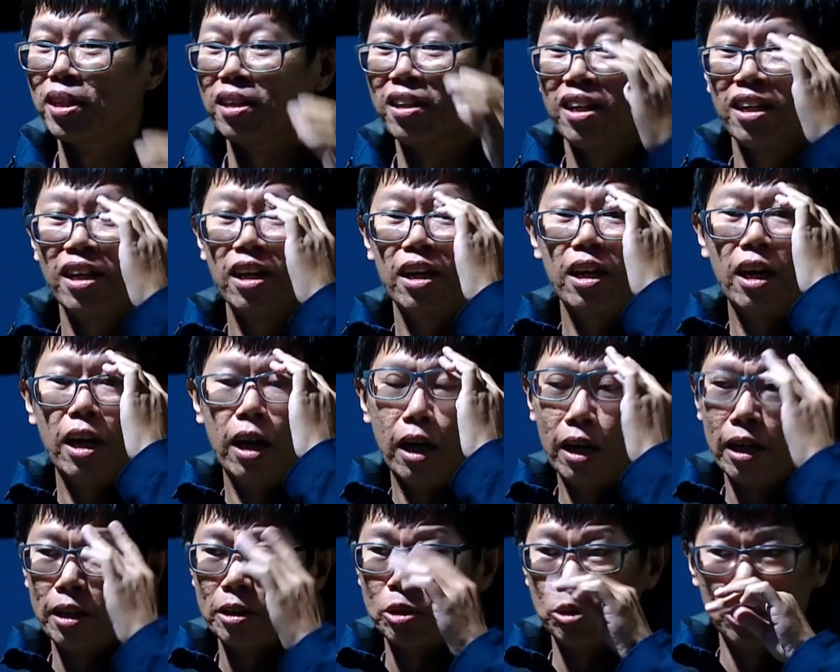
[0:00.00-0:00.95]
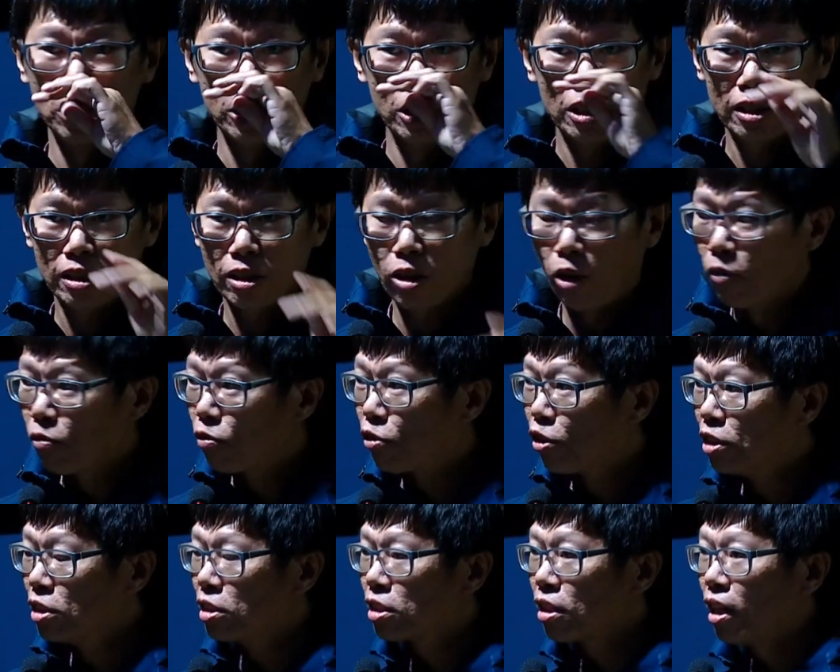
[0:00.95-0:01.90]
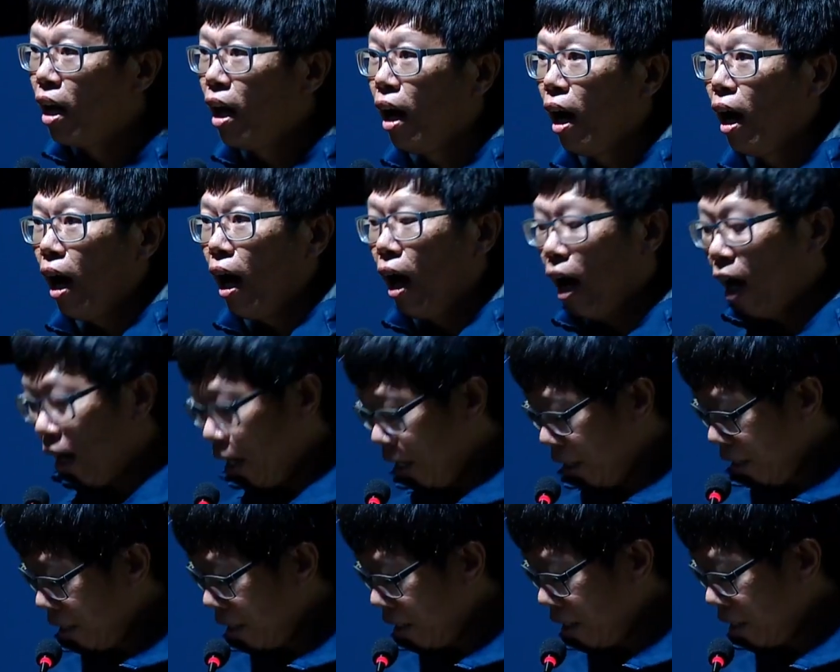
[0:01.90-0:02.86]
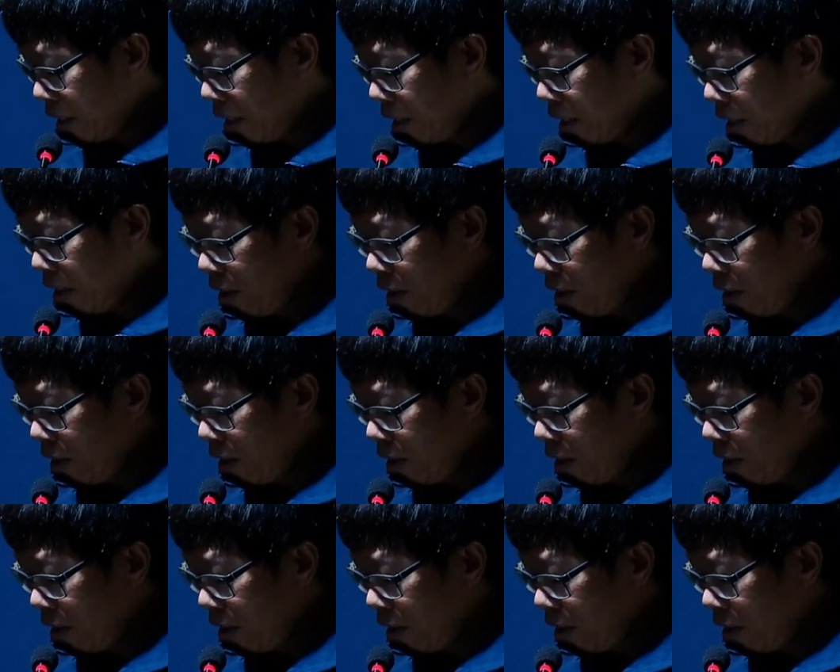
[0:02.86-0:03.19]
me to this conference. I